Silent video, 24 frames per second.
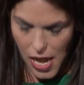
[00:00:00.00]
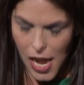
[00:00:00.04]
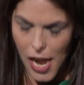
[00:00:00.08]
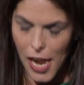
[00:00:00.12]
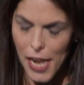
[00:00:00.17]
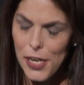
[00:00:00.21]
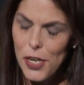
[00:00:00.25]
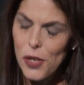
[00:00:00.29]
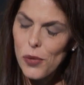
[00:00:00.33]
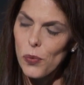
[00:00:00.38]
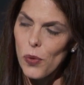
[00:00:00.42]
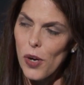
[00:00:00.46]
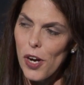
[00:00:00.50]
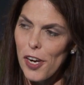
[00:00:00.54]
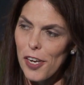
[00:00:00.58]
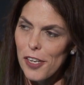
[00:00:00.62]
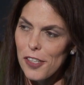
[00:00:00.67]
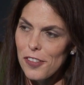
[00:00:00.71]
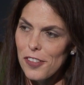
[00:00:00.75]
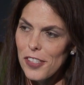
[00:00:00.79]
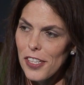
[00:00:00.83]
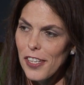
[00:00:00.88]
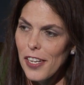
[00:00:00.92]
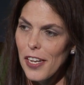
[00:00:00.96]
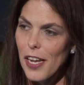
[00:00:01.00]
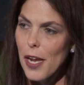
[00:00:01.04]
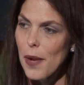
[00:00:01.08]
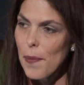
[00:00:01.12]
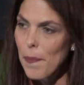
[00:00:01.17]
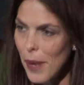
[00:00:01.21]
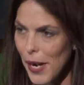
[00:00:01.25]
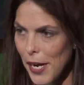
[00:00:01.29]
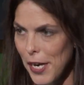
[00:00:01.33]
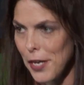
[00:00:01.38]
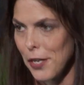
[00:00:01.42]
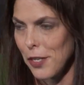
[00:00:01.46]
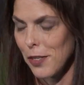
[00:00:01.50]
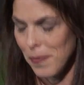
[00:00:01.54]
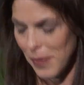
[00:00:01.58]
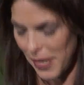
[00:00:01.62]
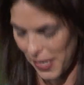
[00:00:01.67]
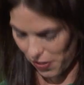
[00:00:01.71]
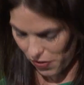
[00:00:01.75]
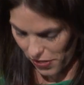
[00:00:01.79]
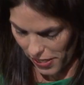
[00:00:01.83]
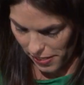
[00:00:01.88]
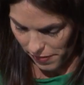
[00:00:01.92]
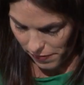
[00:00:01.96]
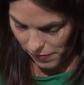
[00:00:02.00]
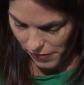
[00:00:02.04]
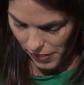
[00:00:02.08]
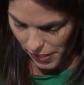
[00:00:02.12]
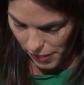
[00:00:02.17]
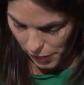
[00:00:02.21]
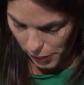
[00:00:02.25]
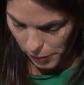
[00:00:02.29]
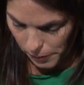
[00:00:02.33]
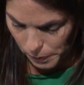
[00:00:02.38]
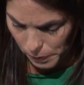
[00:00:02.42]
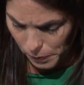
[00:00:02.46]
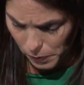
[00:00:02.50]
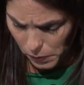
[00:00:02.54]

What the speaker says: I know Raj admired my grandfather